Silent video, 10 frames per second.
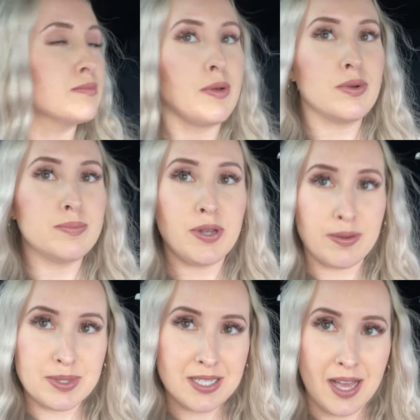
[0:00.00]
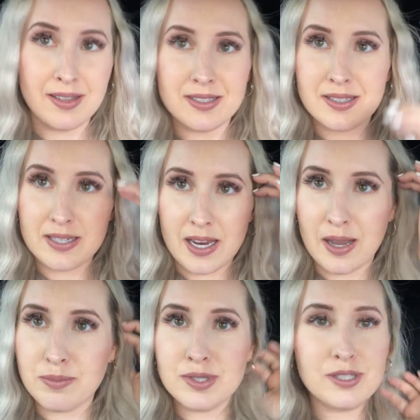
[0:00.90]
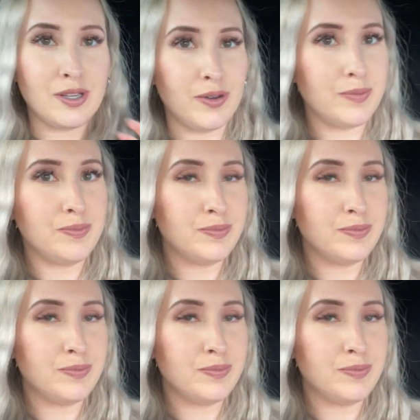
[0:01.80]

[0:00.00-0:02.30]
but we'll put up the tallies and the names, so.